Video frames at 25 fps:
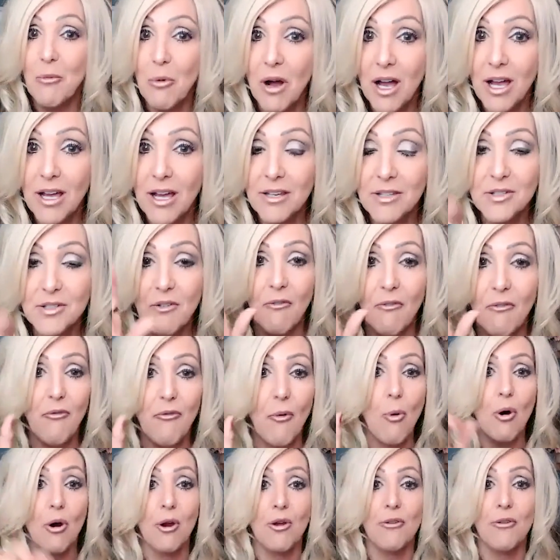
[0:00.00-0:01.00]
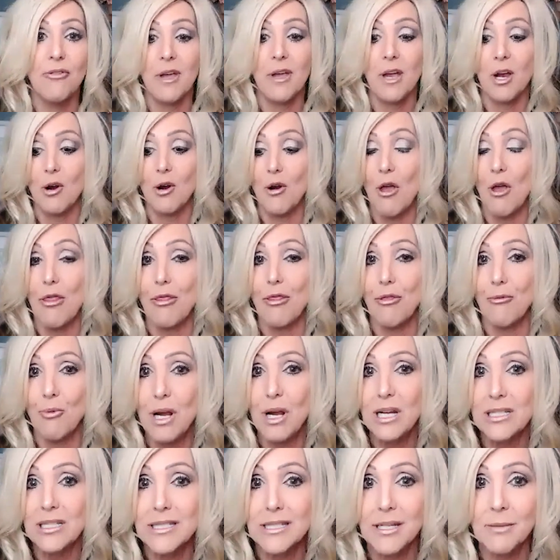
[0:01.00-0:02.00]
was for their
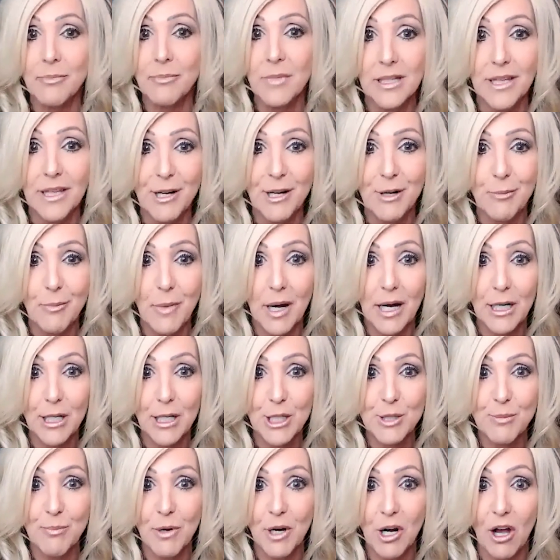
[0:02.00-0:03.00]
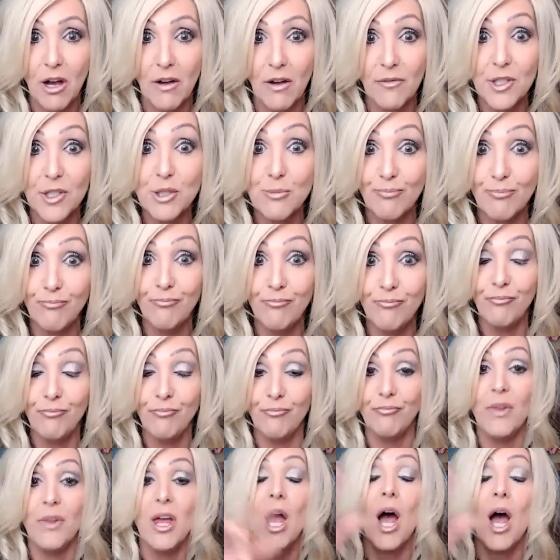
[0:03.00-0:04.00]
threat simulator management office
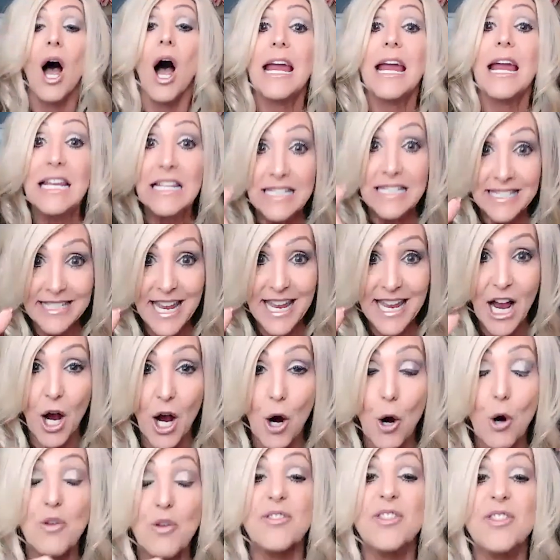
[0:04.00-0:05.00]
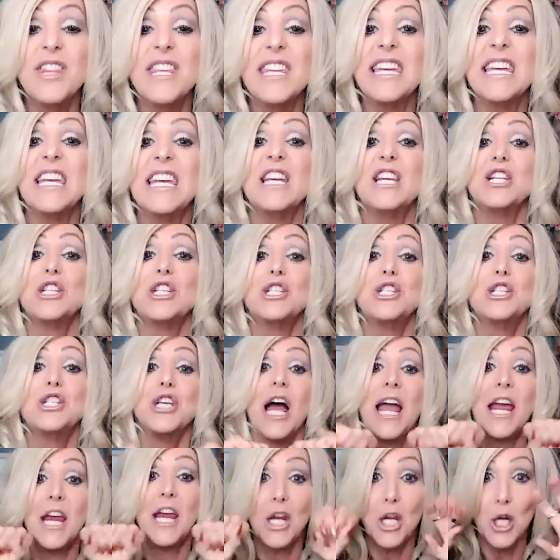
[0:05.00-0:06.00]
mm-hmm, is now the
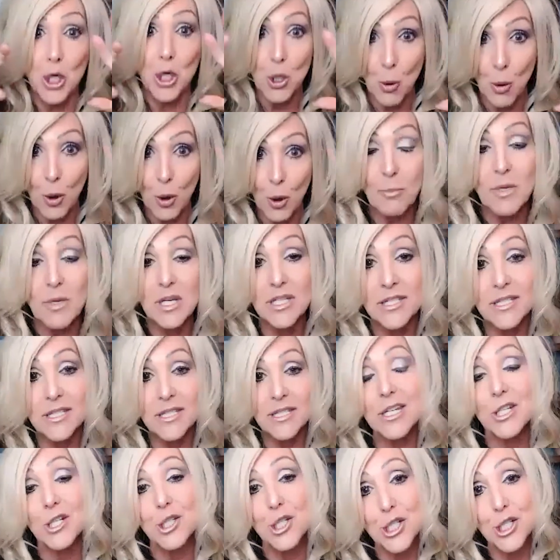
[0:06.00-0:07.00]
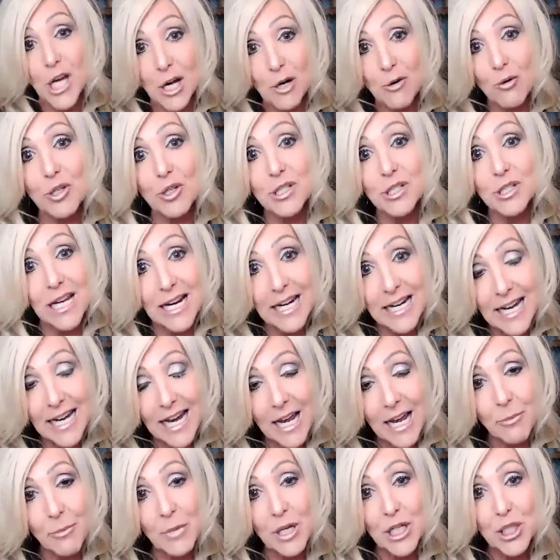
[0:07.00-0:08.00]
ginormous General
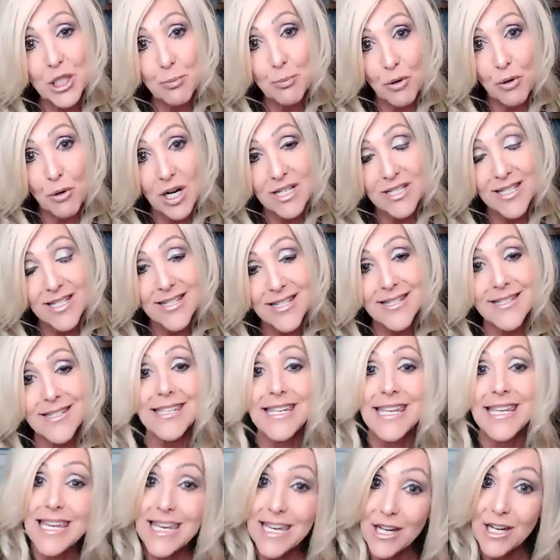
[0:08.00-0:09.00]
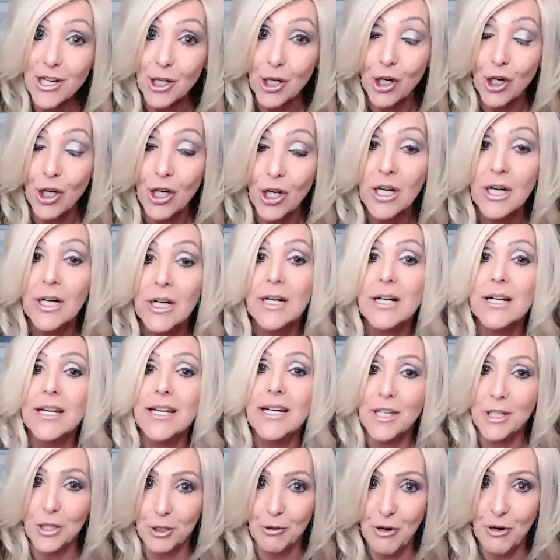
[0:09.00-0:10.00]
Dynamics presence here
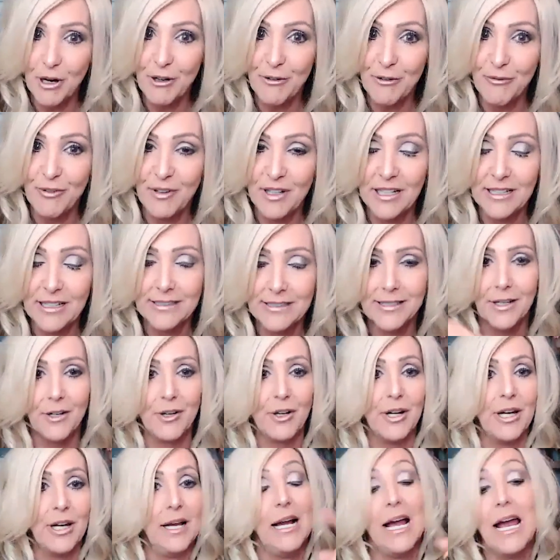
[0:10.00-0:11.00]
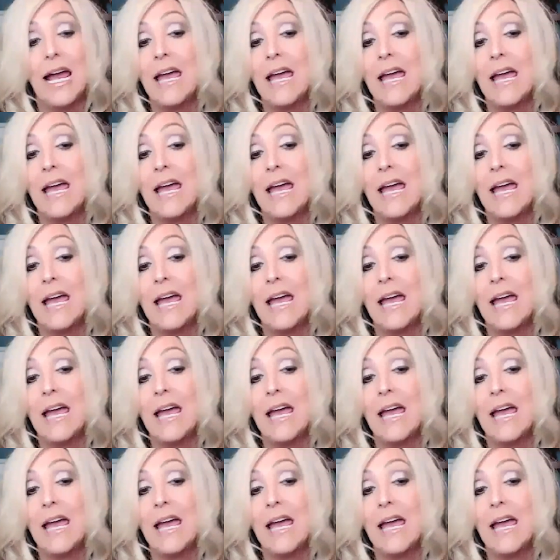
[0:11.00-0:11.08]
in the greater Phoenix area.